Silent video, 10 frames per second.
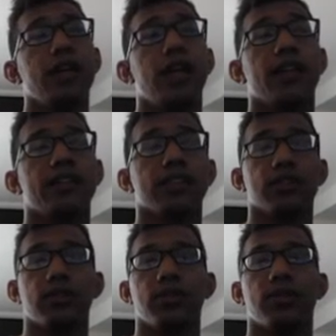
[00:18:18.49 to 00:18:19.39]
and
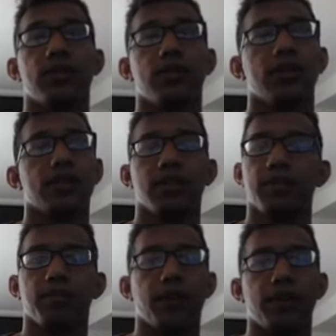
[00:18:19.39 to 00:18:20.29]
so
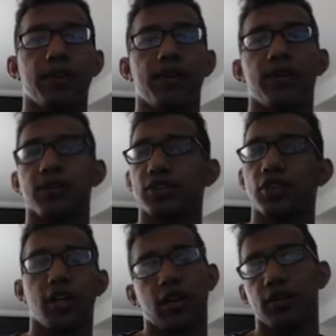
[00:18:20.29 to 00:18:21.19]
Bedivere
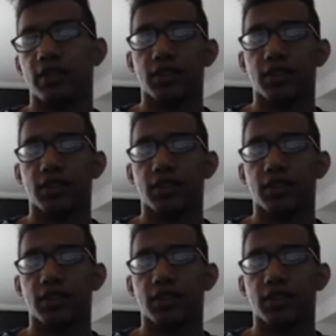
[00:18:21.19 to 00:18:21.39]
saw